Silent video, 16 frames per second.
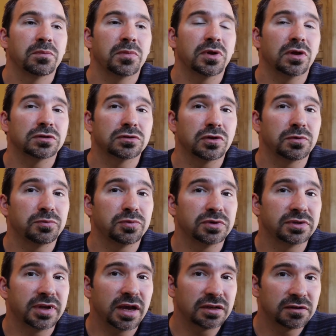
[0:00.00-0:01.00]
but also the
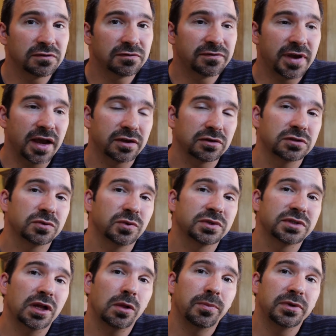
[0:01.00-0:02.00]
protective factors
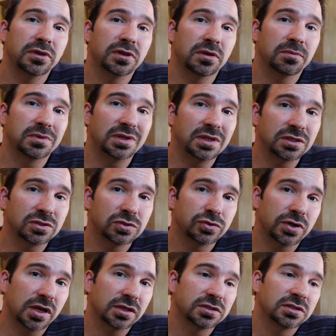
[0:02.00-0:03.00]
what's helping them
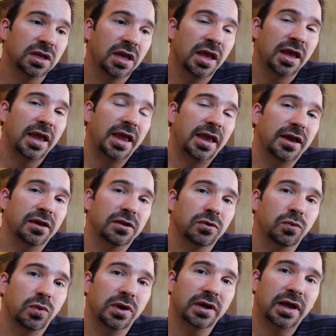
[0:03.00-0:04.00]
de-stress
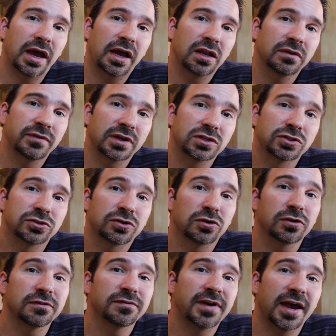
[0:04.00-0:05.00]
and what kind of
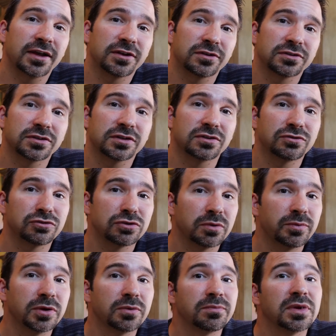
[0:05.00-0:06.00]
external factors
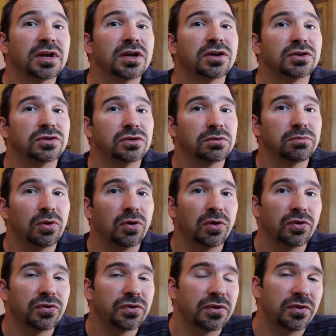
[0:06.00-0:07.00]
contribute to
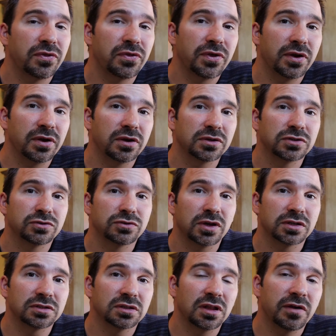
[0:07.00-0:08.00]
both their
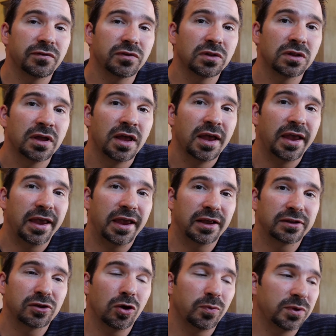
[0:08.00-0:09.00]
stress level
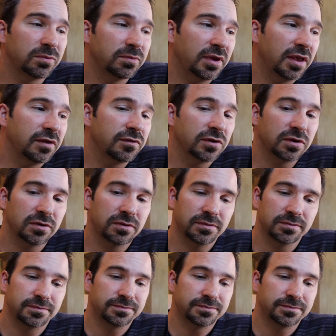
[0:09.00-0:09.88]
and coping behavior